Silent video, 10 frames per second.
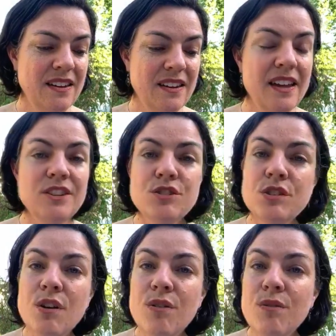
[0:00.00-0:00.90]
And
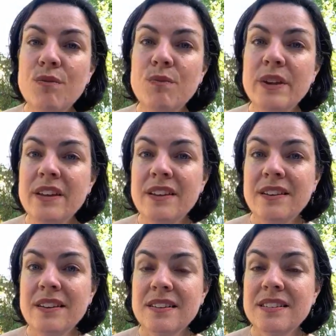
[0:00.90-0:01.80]
so we
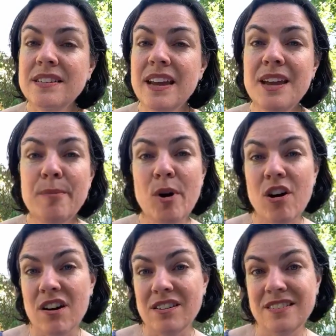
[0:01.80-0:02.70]
stay
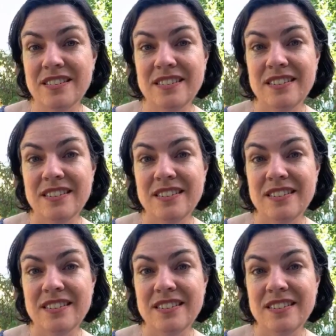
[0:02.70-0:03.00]
apart